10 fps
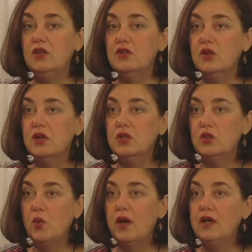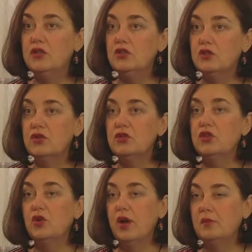in your twenties, thirties,
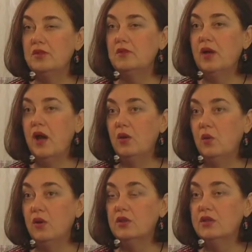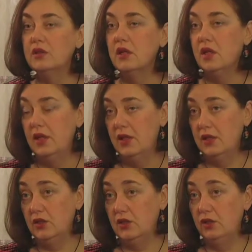your cramps have gotten worse.
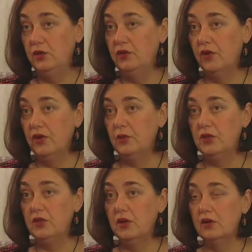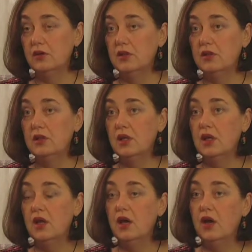That's a clue for endometriosis.
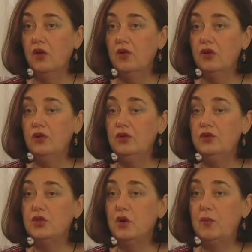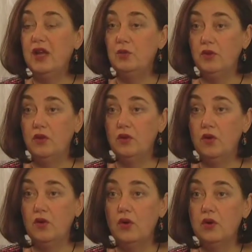Other clues are pain with
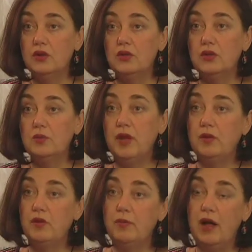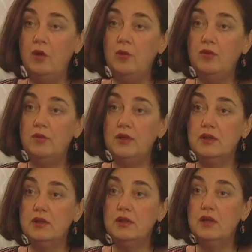intercourse, pain with bowel
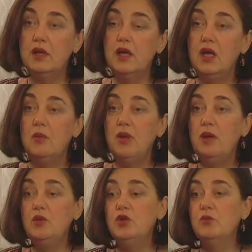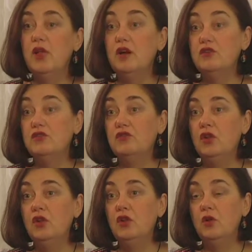movements, pain when your bladder is
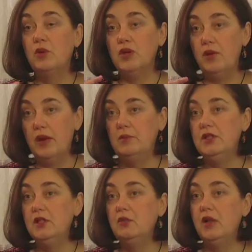full or when you empty your